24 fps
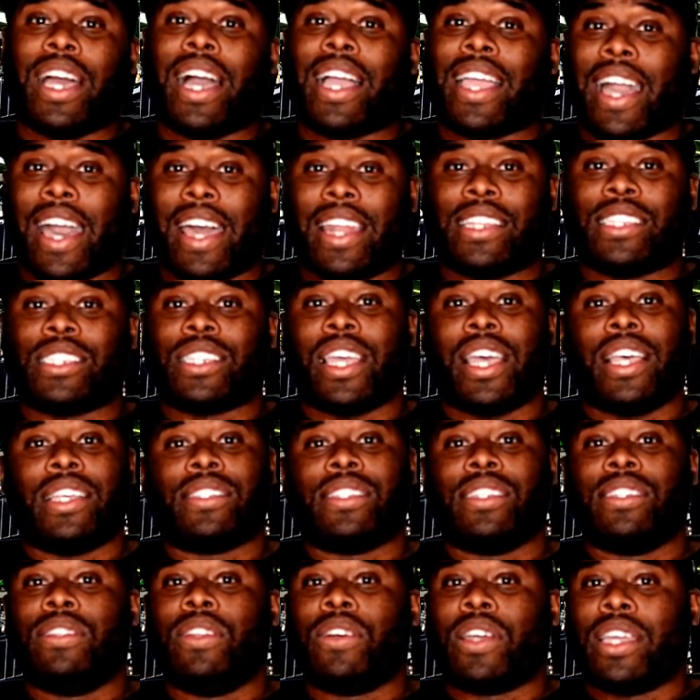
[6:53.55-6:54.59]
I got a chance
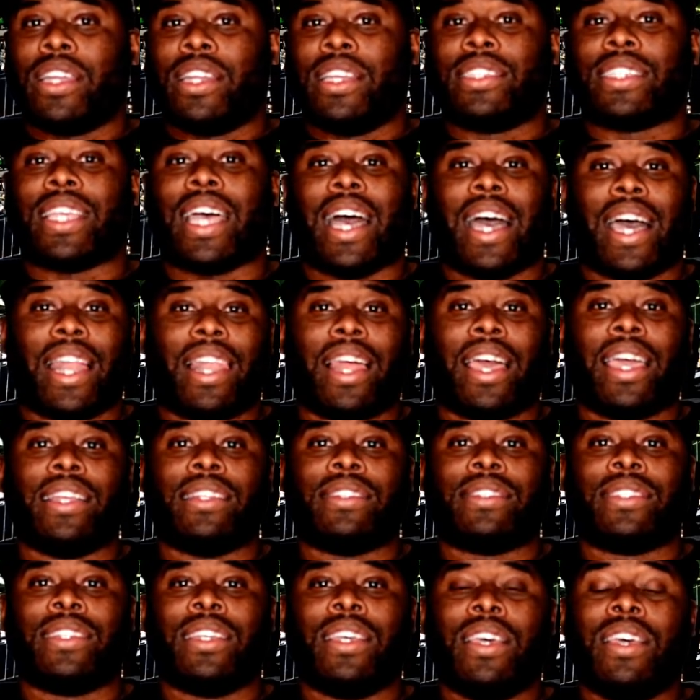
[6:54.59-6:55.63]
to look at his
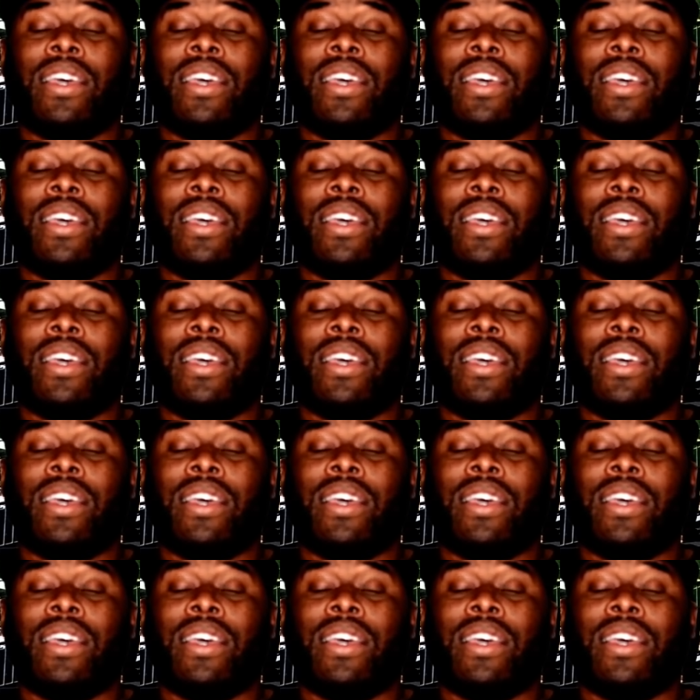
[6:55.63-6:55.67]
highlights